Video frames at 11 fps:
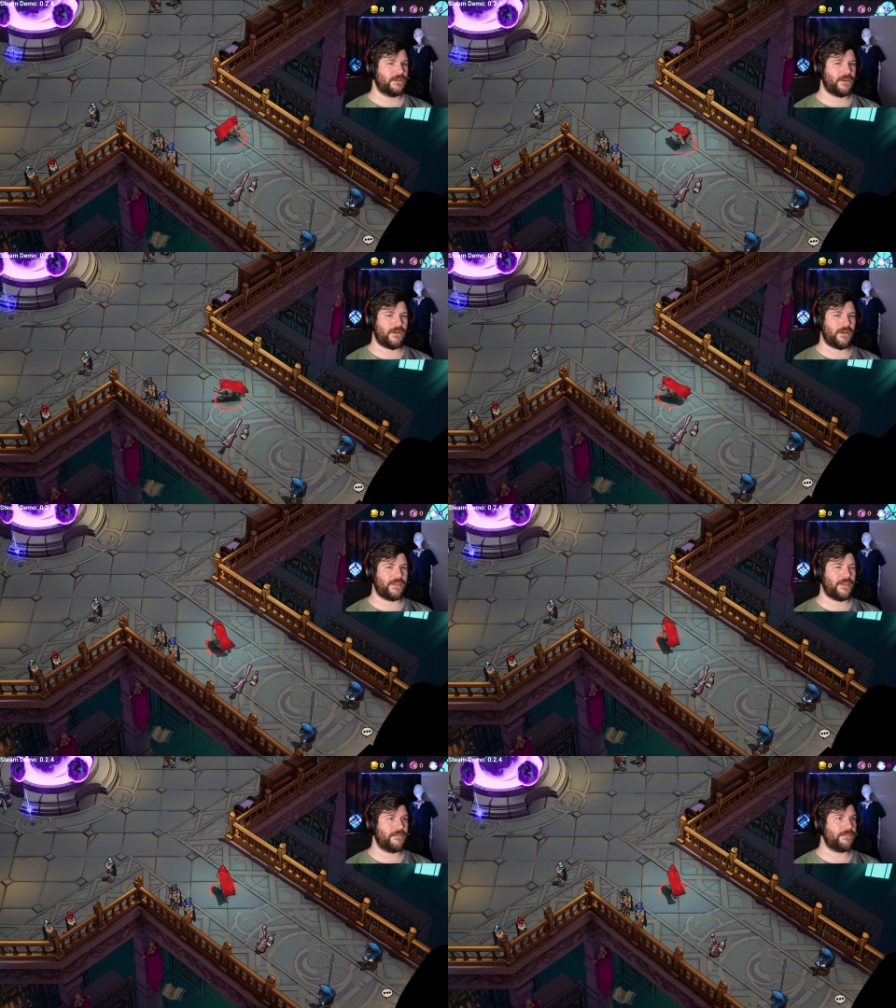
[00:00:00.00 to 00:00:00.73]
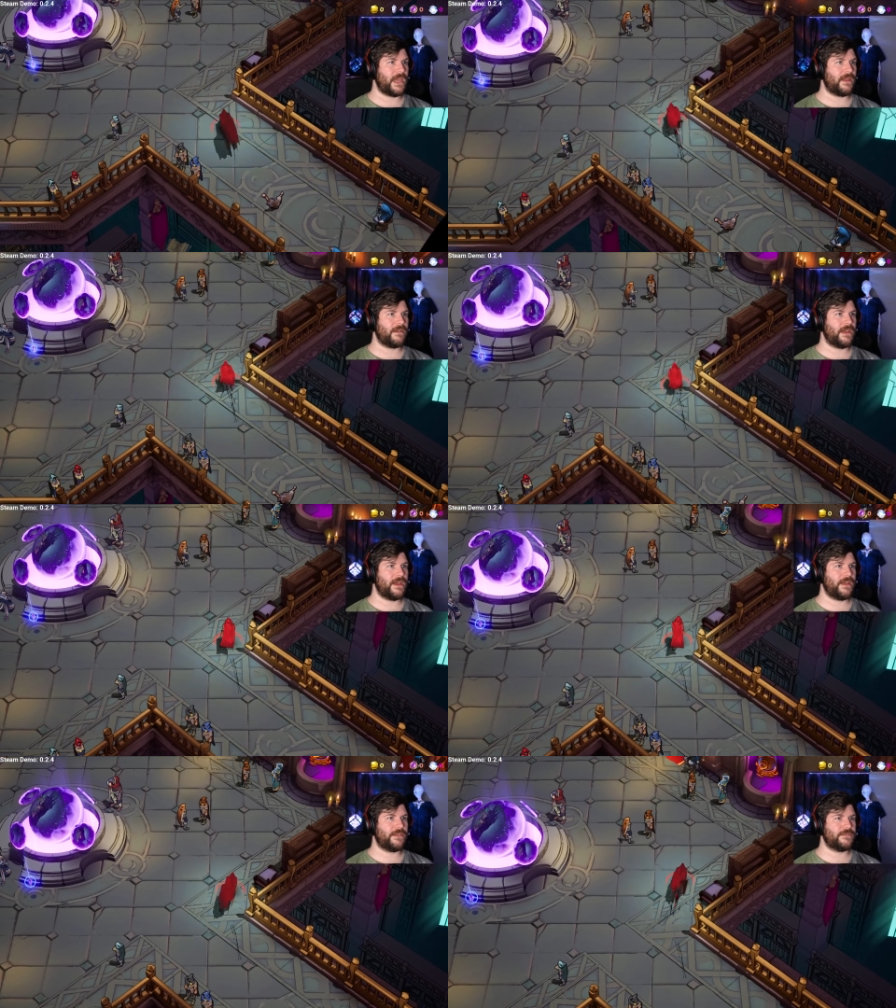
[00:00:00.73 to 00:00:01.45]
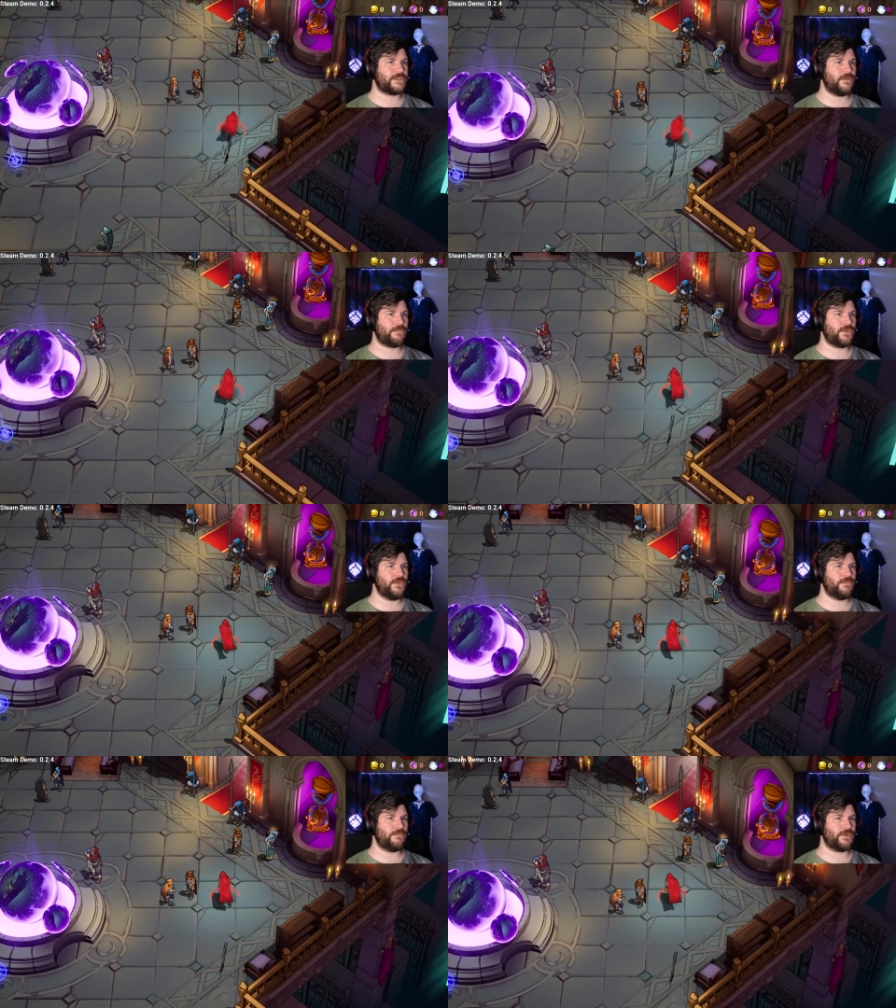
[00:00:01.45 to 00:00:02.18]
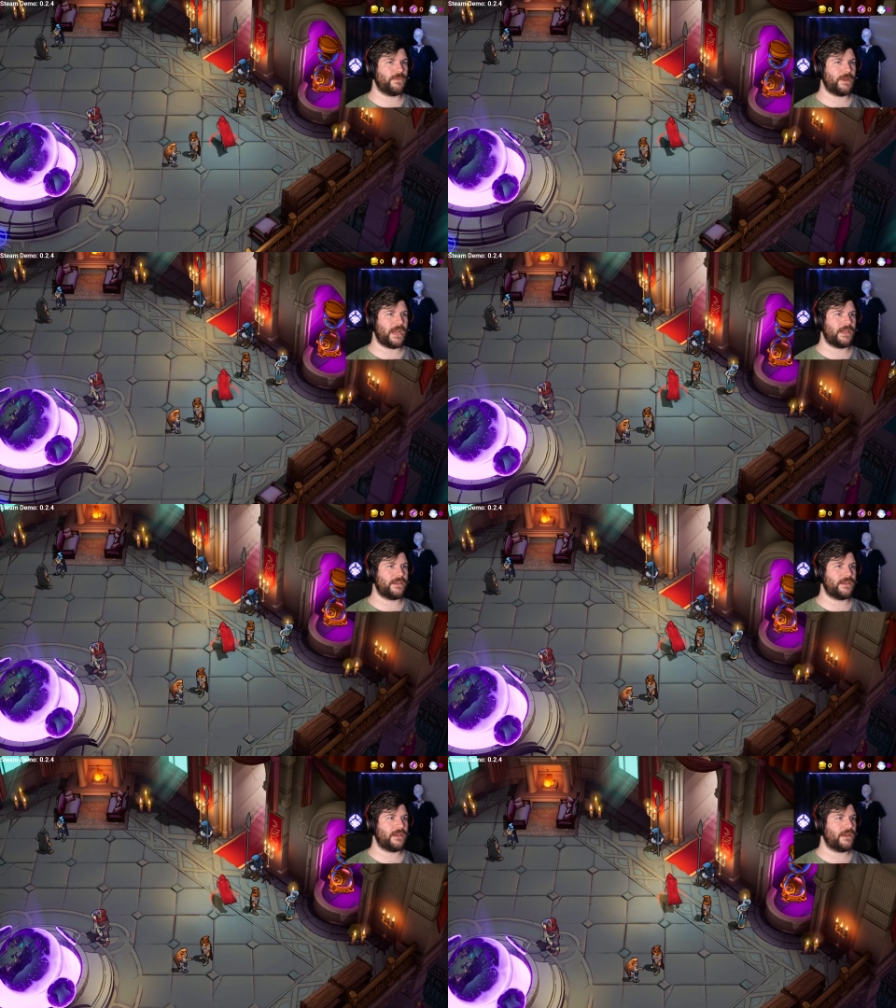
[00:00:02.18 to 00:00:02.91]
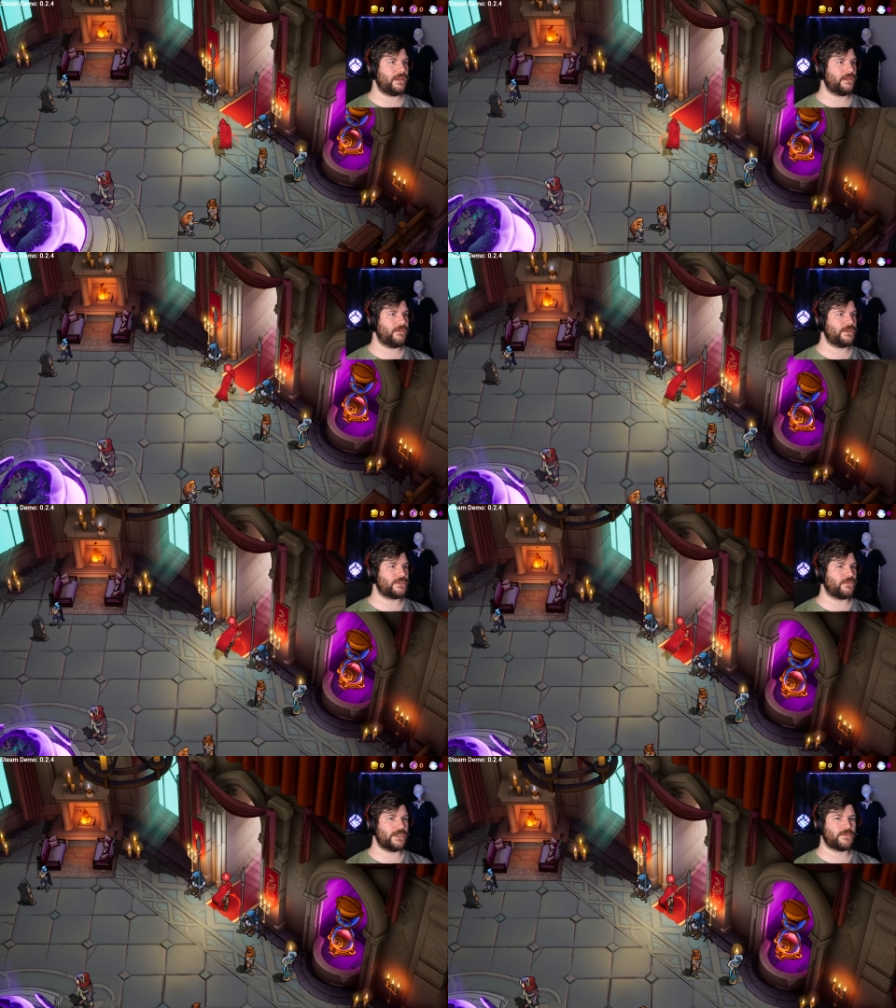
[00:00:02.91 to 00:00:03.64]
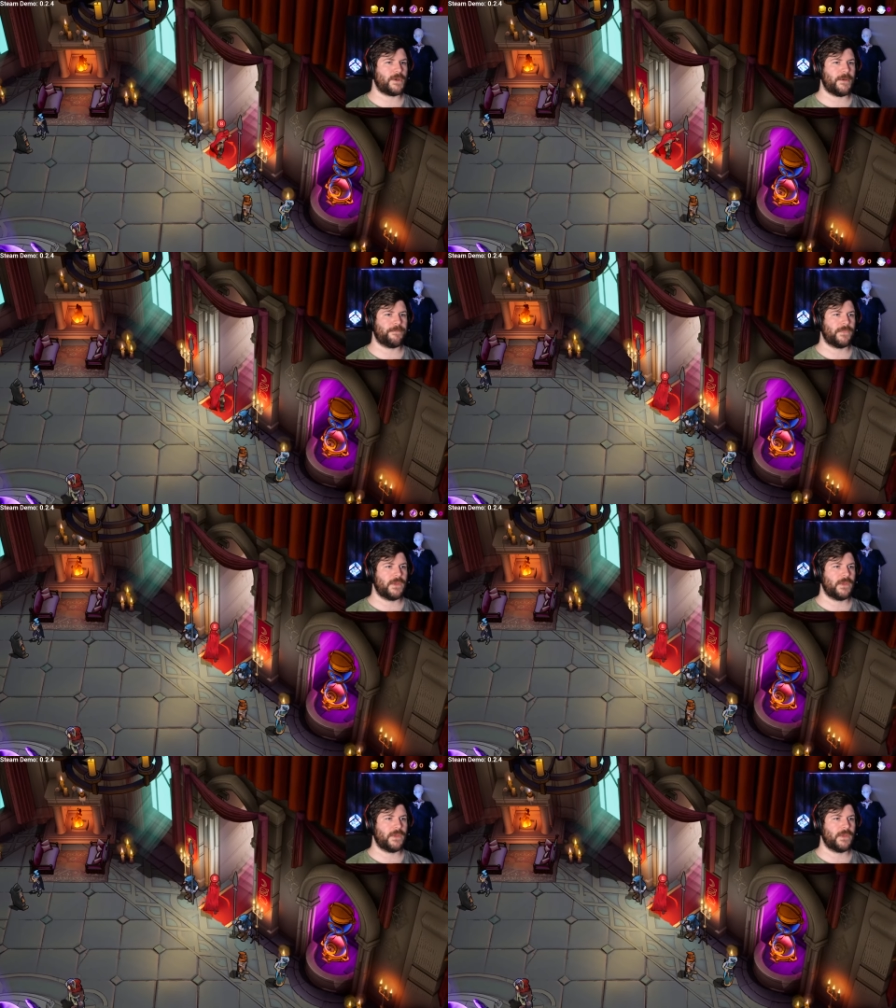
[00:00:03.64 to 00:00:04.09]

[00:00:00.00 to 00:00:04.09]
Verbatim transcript: Oh, I love that. Uh, there's a little broom broom guy in the uh, in the original one as well.